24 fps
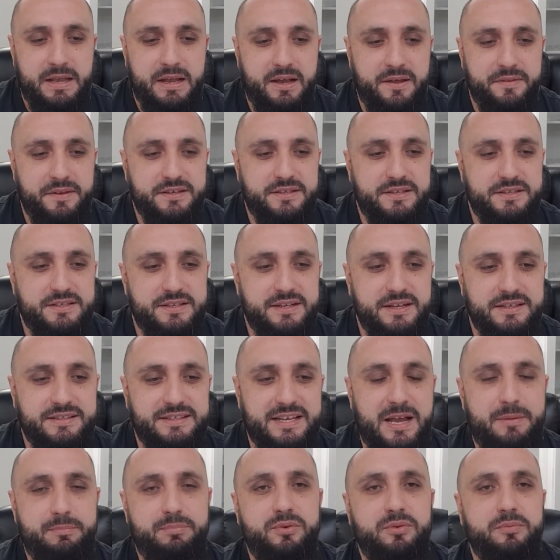This is an
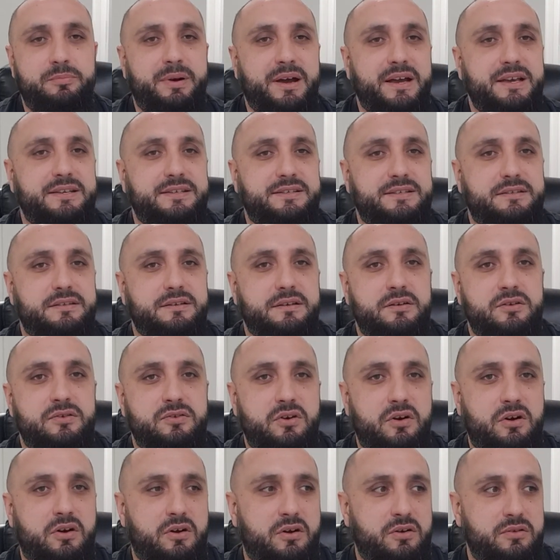example based
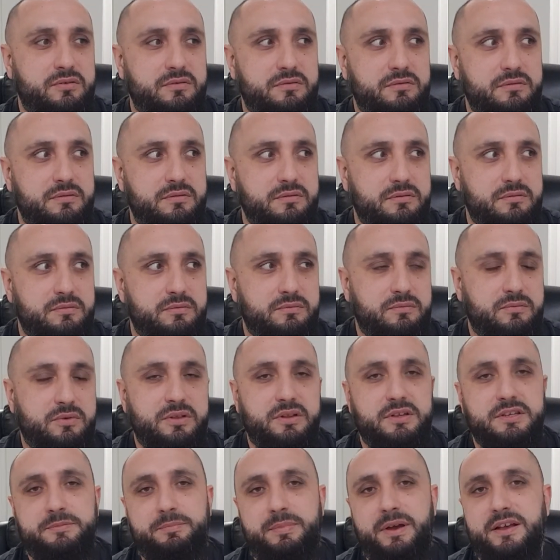not on what
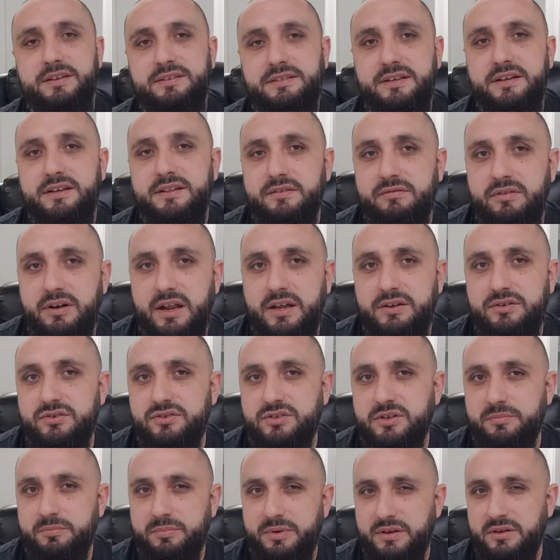the spouse did in the
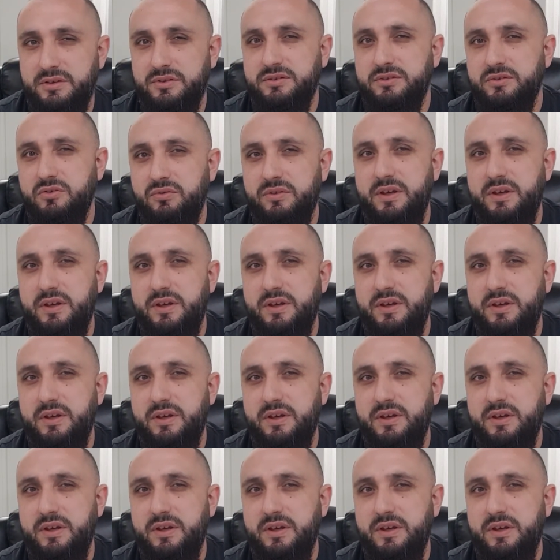relationship, but just who